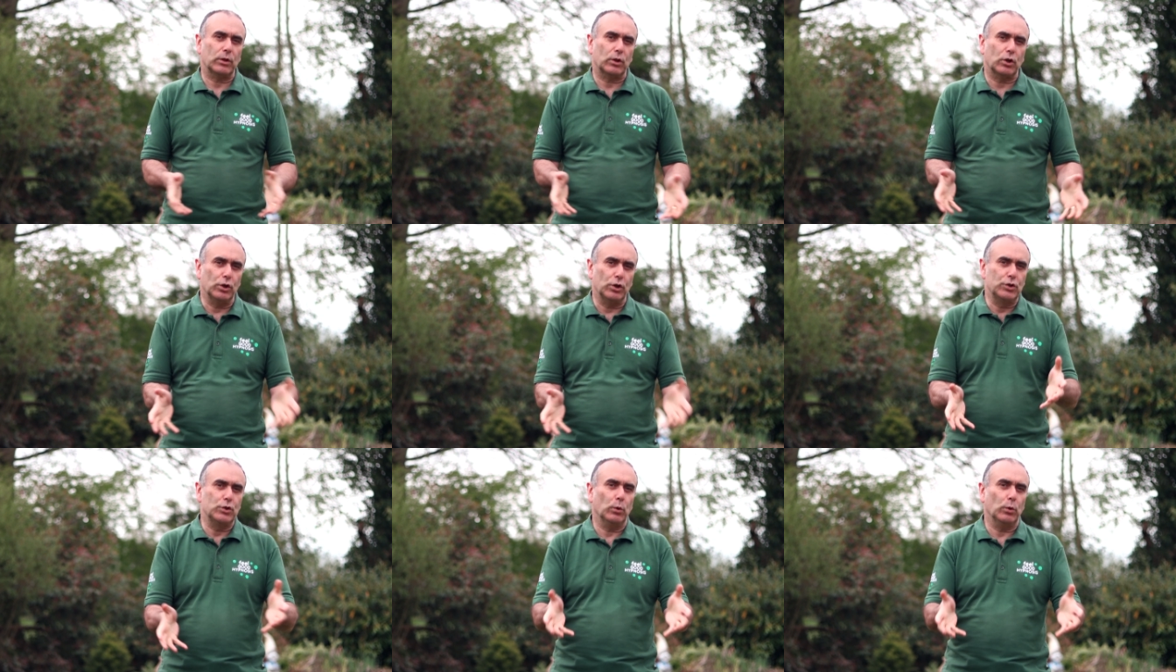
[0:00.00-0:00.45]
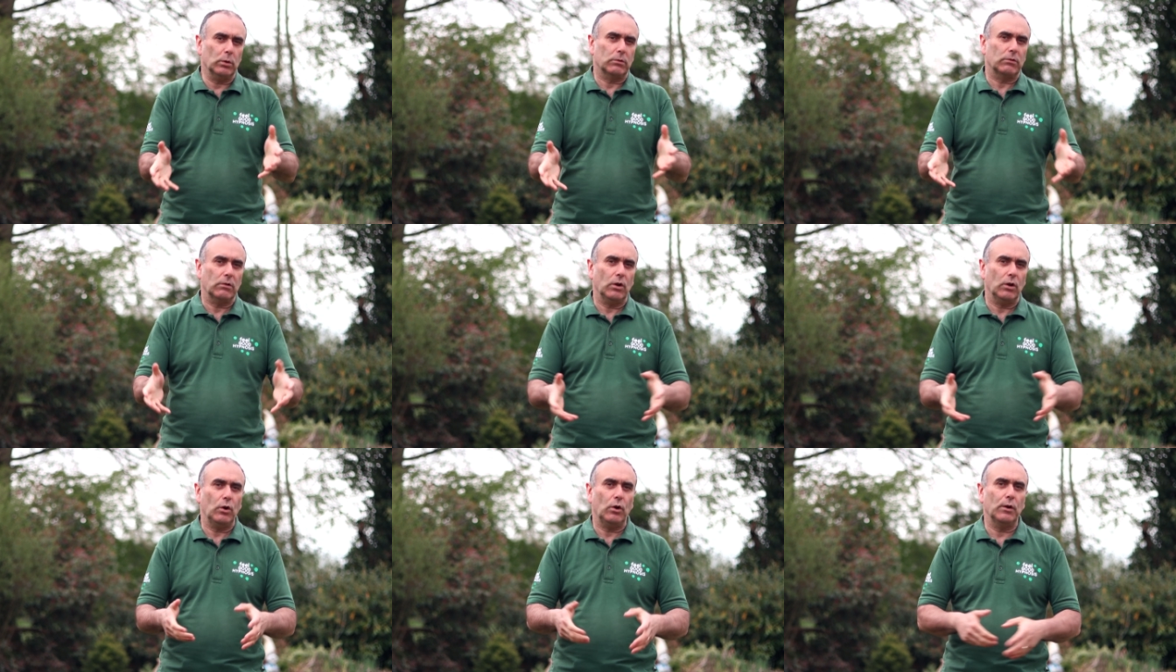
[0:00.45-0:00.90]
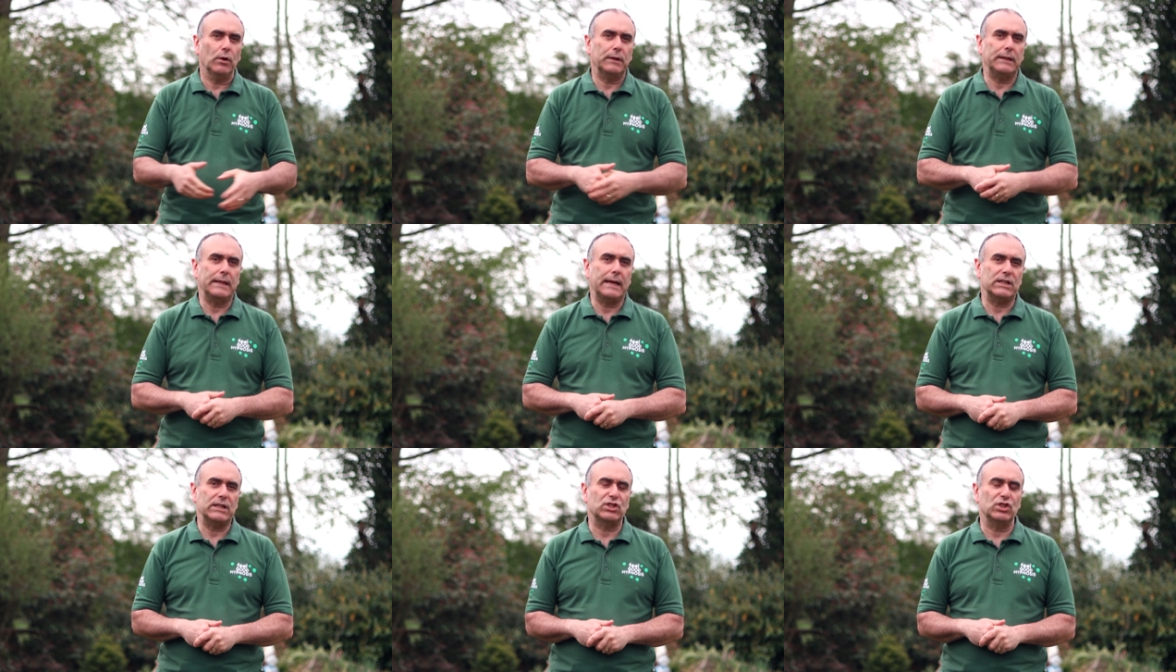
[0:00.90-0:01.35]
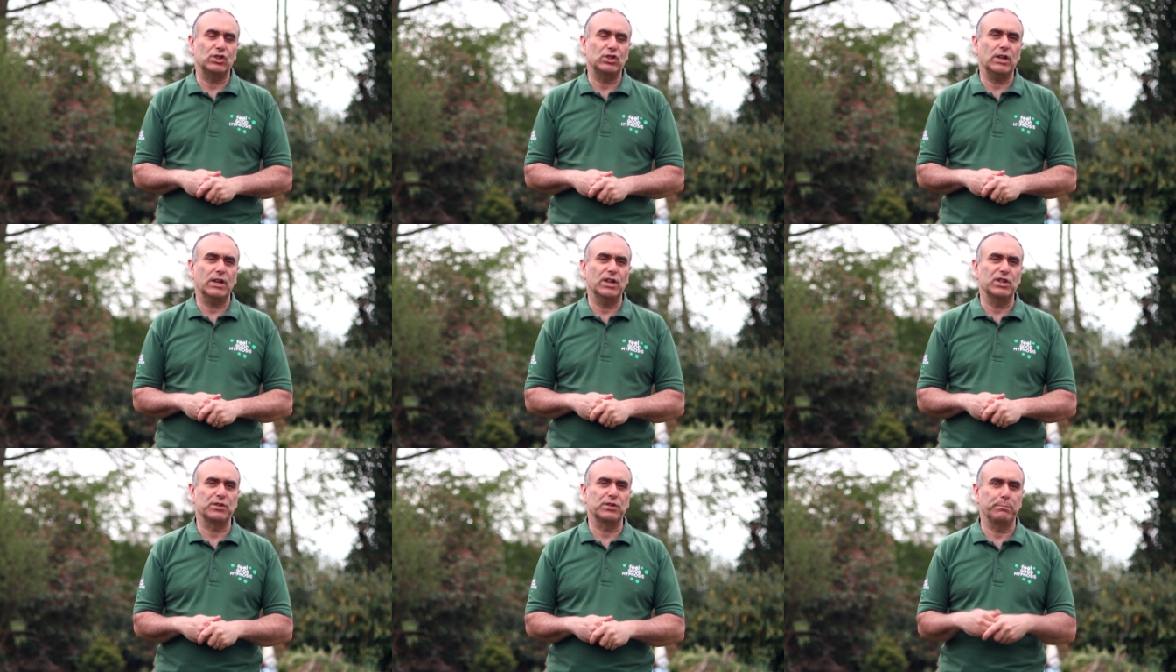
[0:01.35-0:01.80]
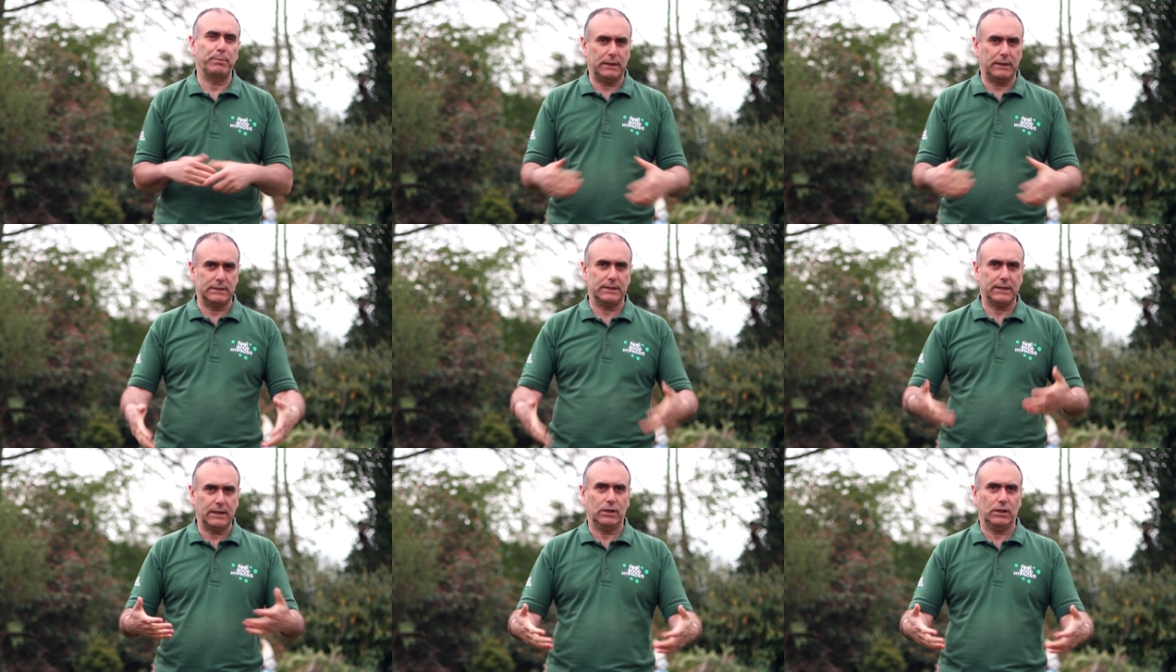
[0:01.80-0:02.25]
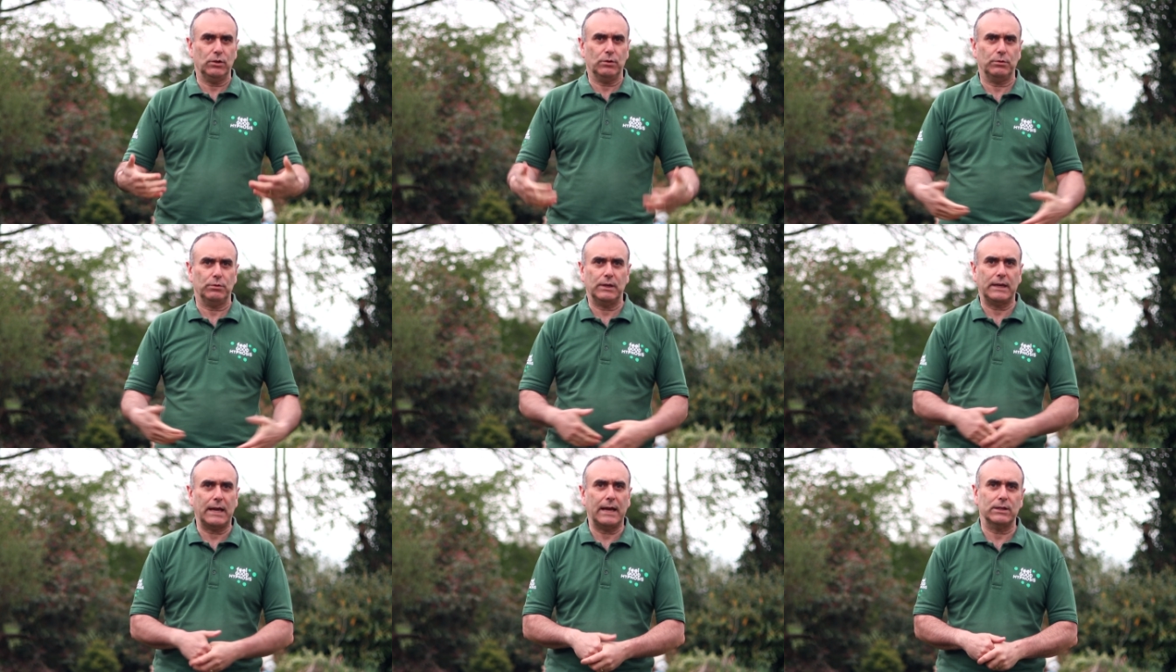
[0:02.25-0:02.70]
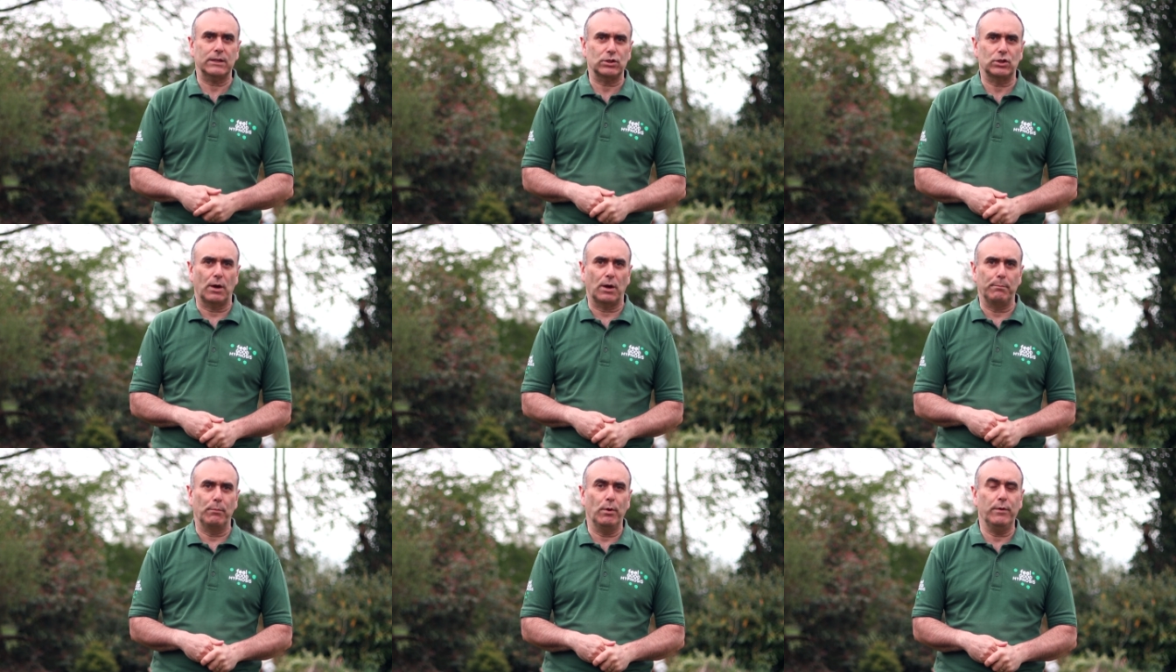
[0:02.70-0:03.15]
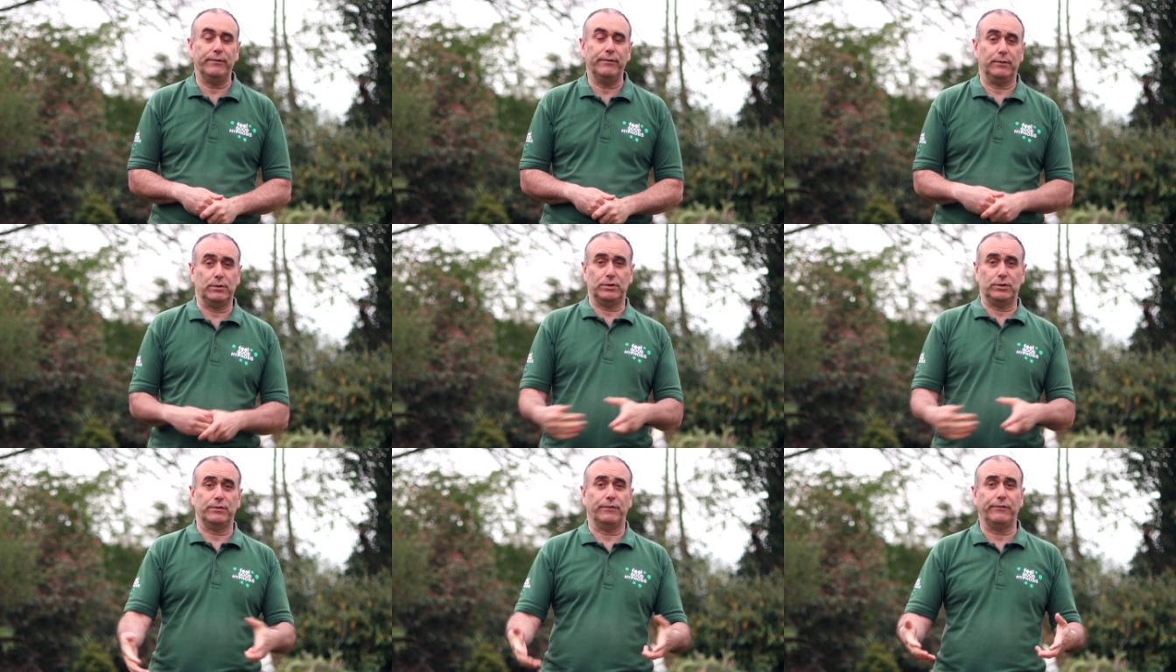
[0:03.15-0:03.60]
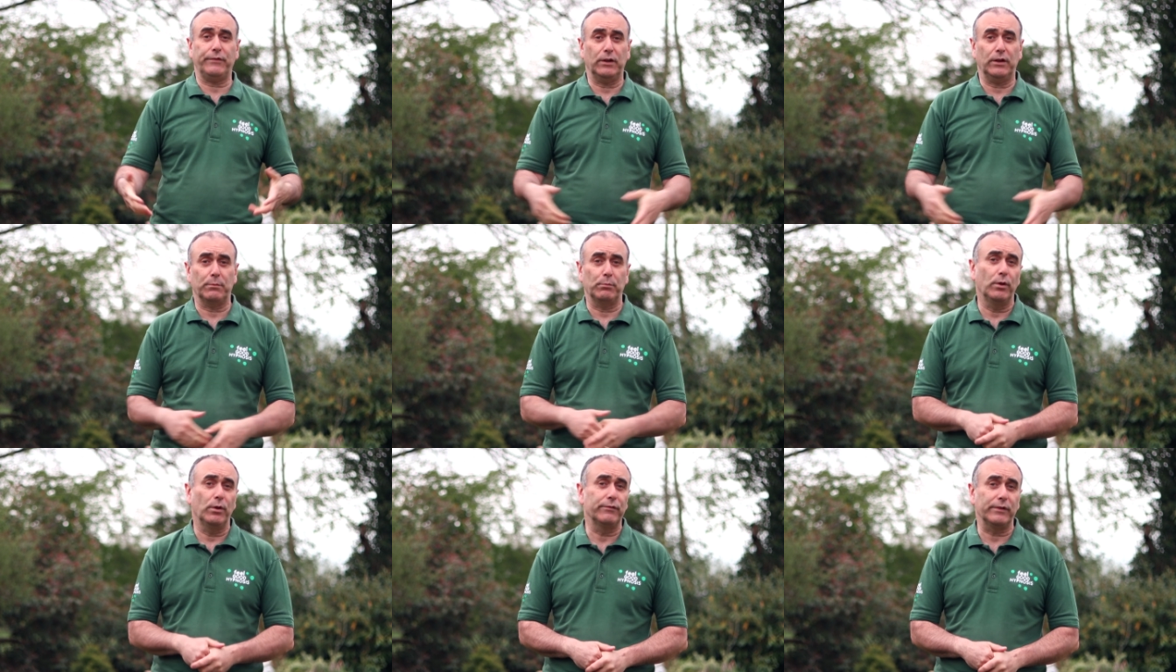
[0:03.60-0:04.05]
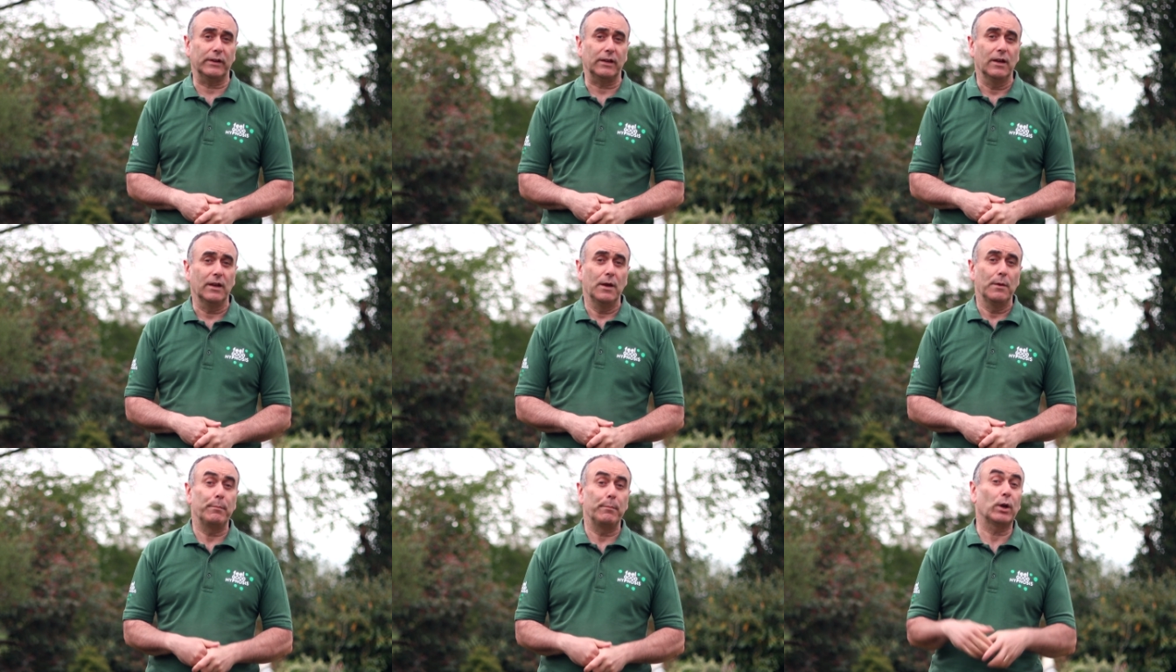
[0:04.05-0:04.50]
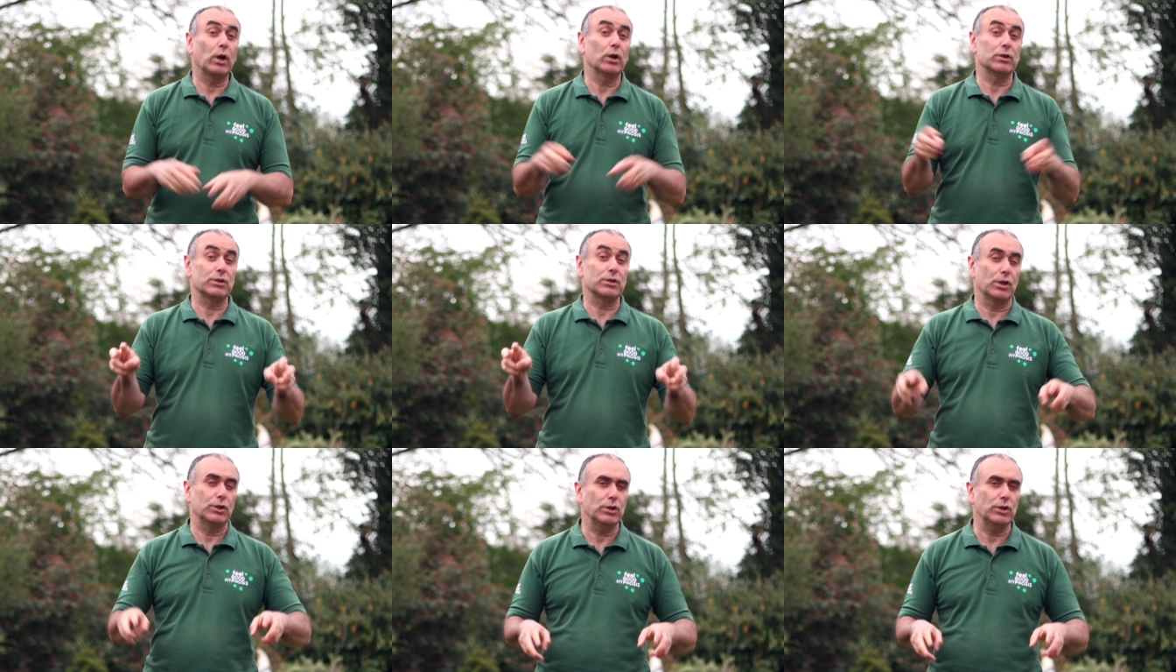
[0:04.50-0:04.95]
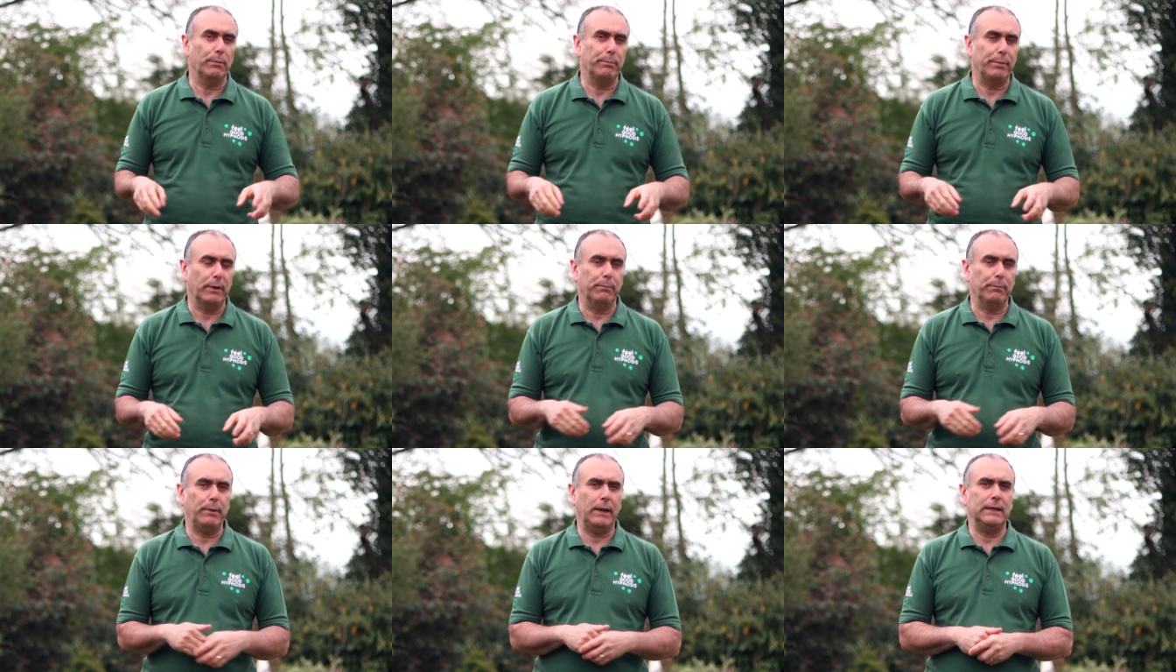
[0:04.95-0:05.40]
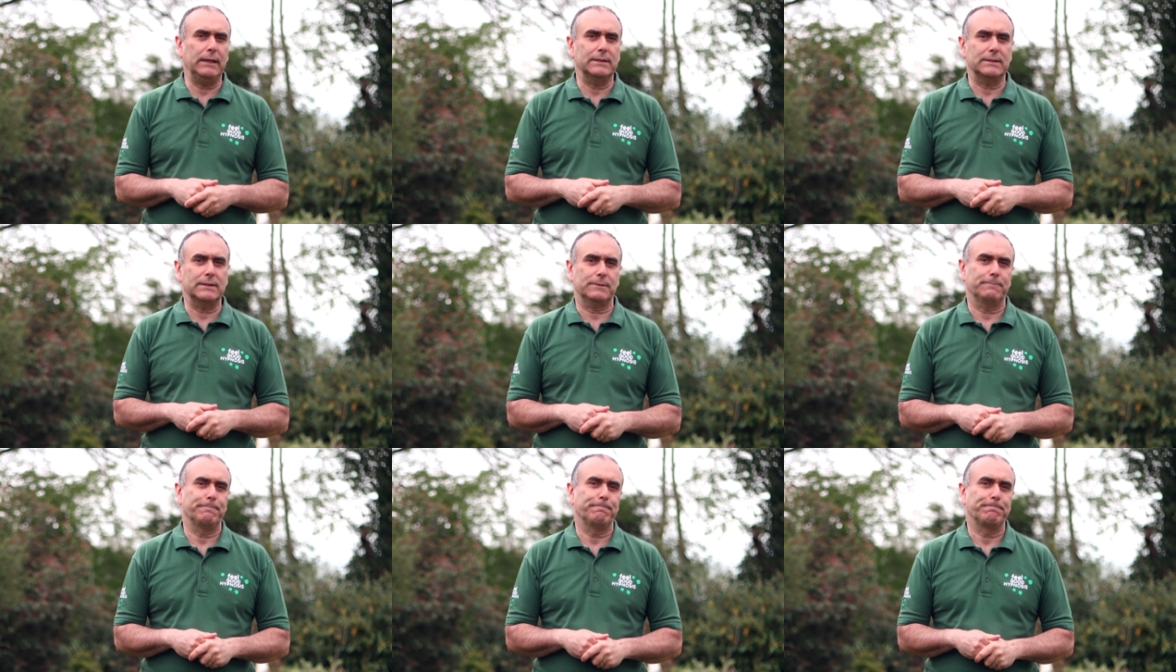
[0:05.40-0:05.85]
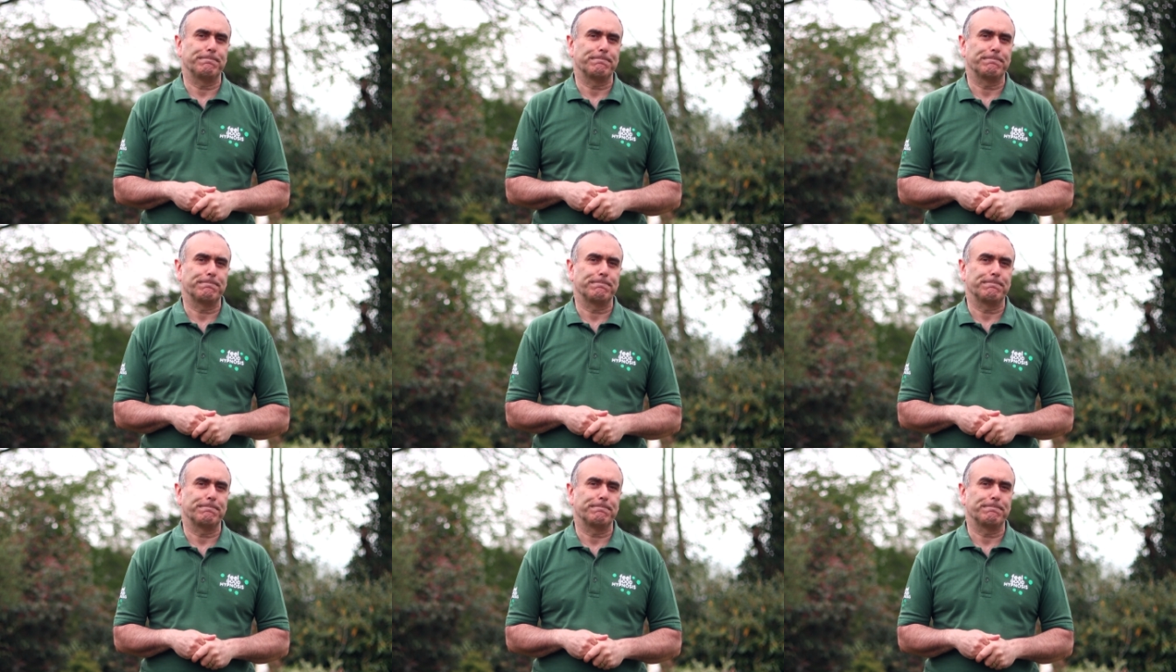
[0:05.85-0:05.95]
cajole her along in that suggestion by saying, you can't stop moving because your feet are moving because of the jumping beans.